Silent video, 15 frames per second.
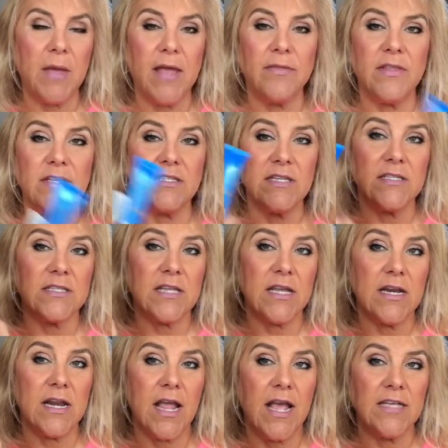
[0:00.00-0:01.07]
and this is
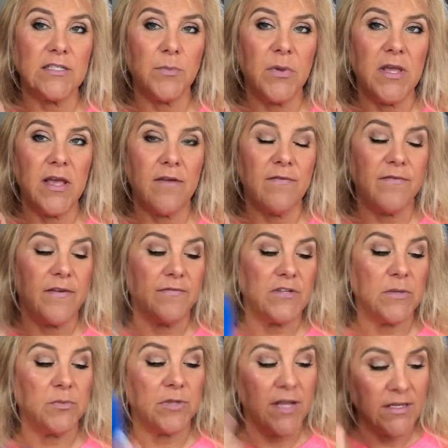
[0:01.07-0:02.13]
an SPF
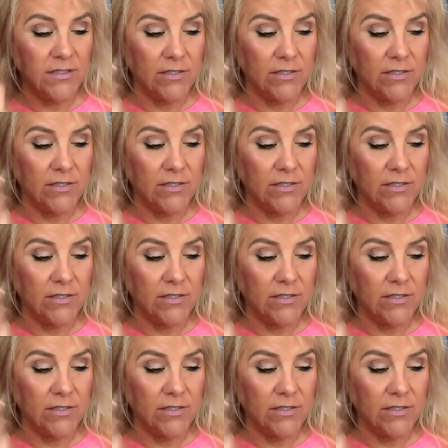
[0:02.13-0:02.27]
50 plus.